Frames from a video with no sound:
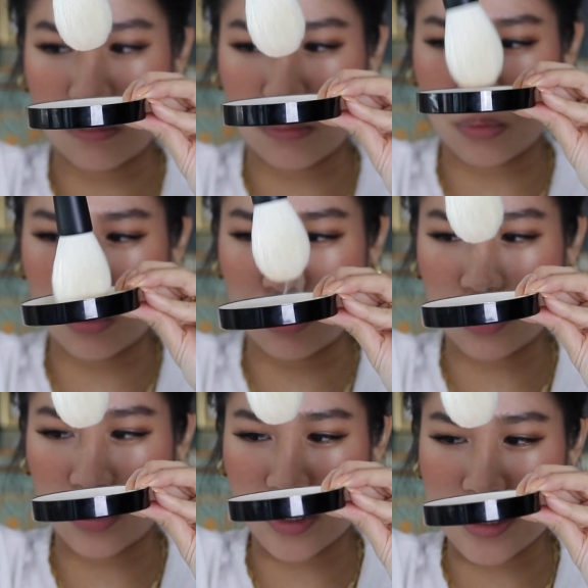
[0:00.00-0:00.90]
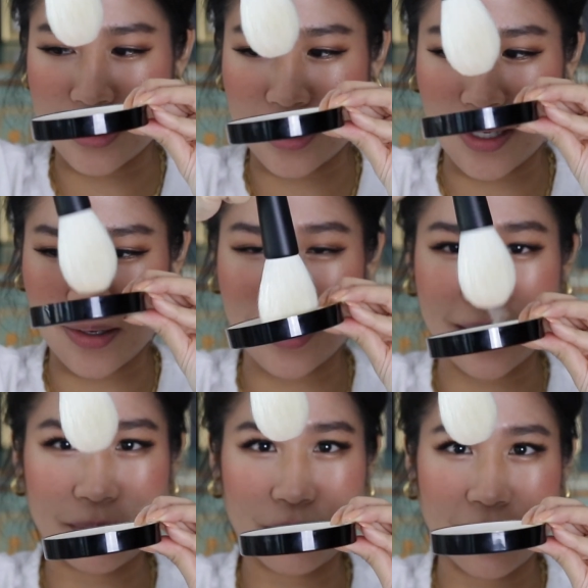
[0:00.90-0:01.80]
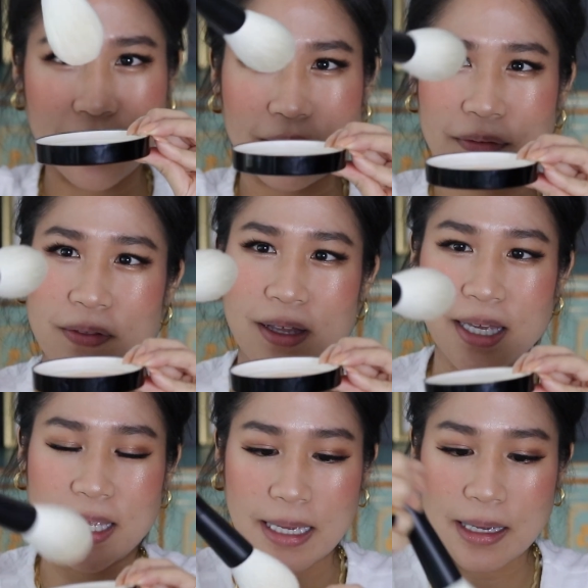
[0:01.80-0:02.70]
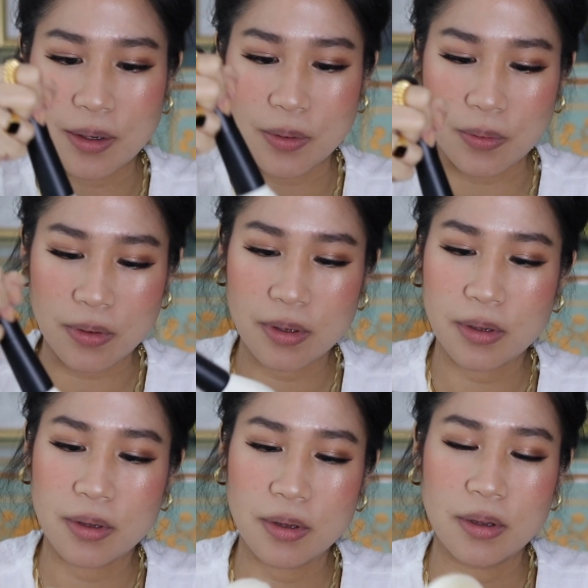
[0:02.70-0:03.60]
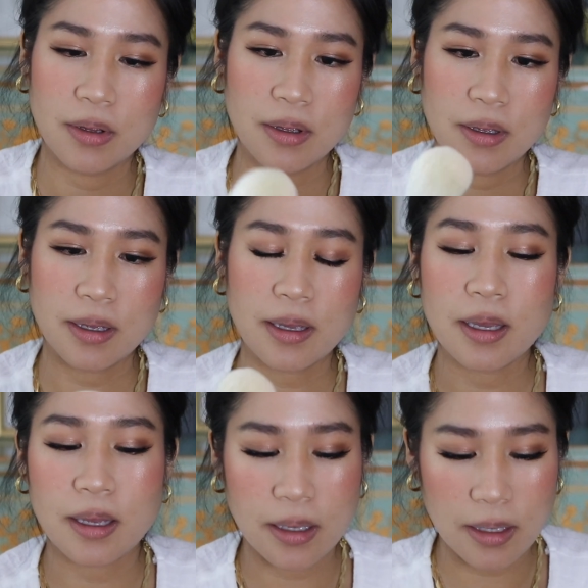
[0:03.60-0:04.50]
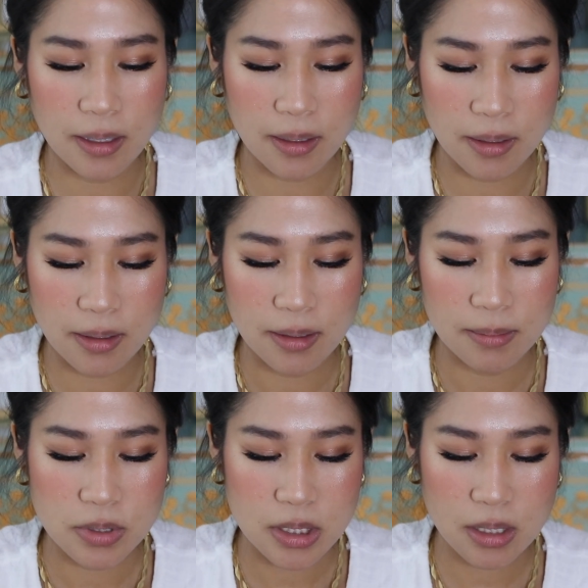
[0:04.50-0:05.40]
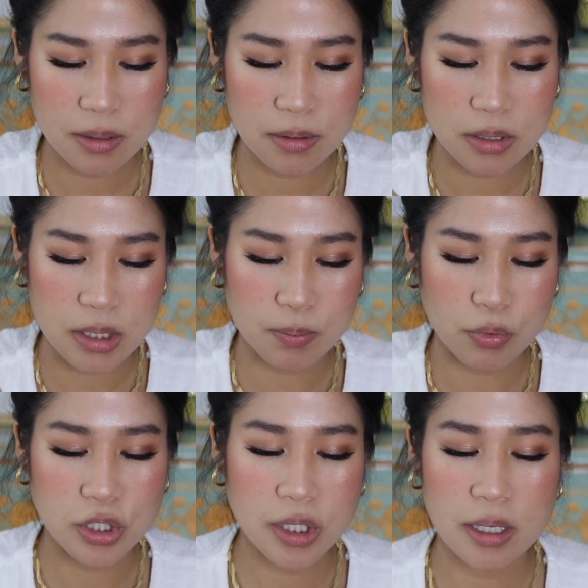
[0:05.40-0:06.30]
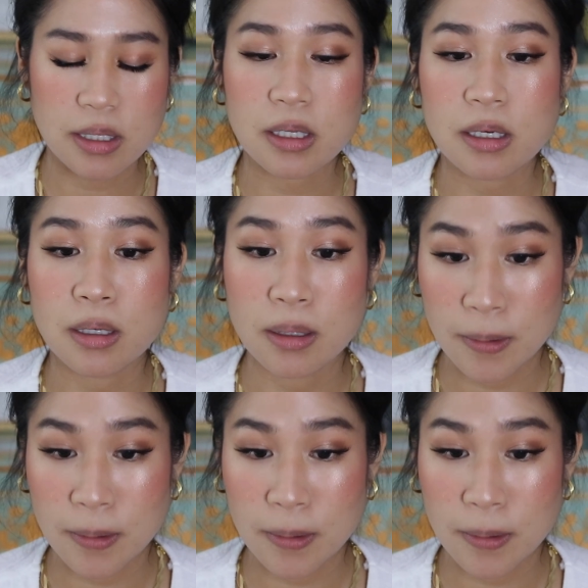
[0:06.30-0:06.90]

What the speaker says: Ooh, you can see all that product flying out. And I'm just gonna brush that in.